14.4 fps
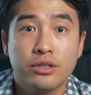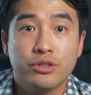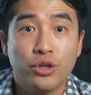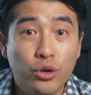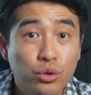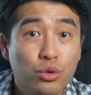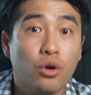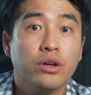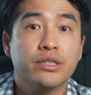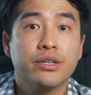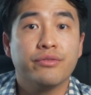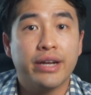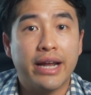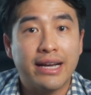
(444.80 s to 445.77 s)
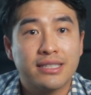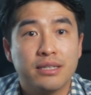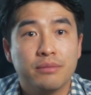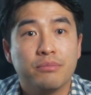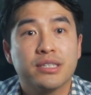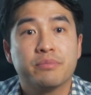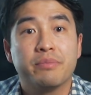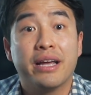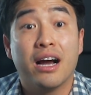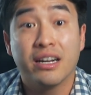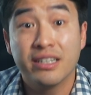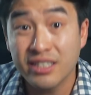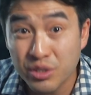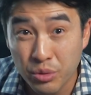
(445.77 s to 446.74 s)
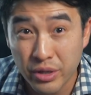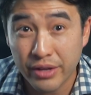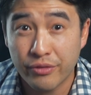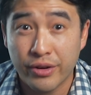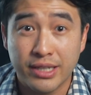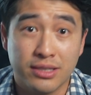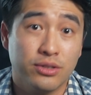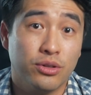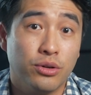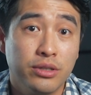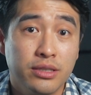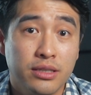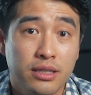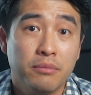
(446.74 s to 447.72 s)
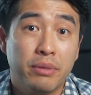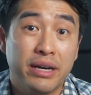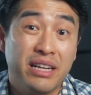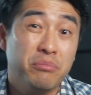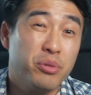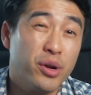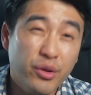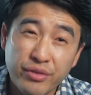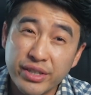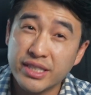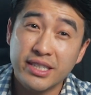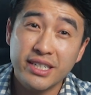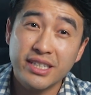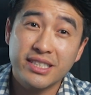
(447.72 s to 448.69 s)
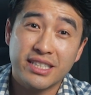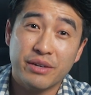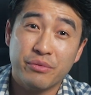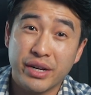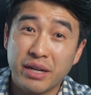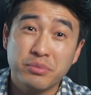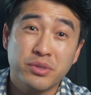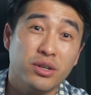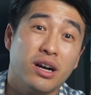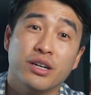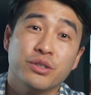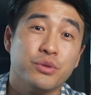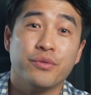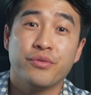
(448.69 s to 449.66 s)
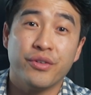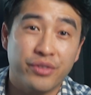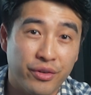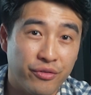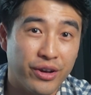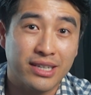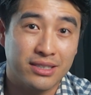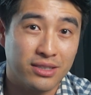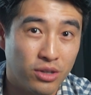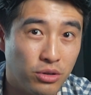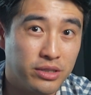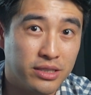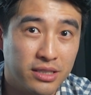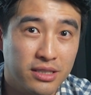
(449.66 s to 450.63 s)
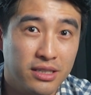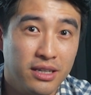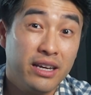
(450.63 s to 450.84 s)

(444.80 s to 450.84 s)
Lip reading: The total cost of an asset must be under $20,000, but in previous years, it went up to $150,000.